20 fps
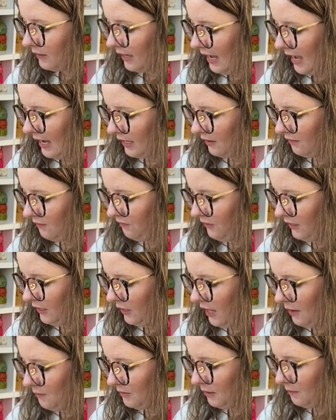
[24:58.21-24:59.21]
I could fill
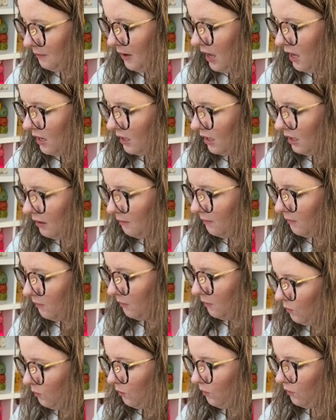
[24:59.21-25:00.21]
up the bottom,
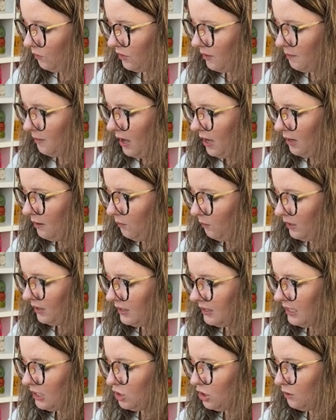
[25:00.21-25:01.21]
the bottom with
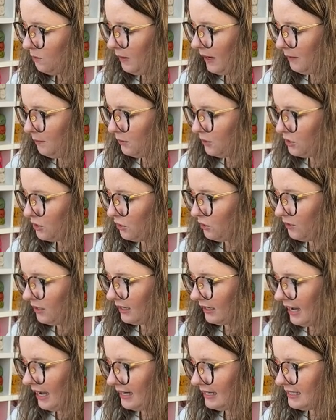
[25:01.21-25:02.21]
tissue paper so you can
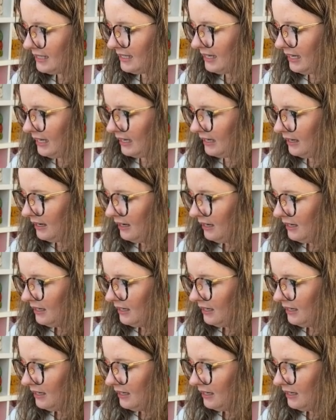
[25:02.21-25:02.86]
kind of see it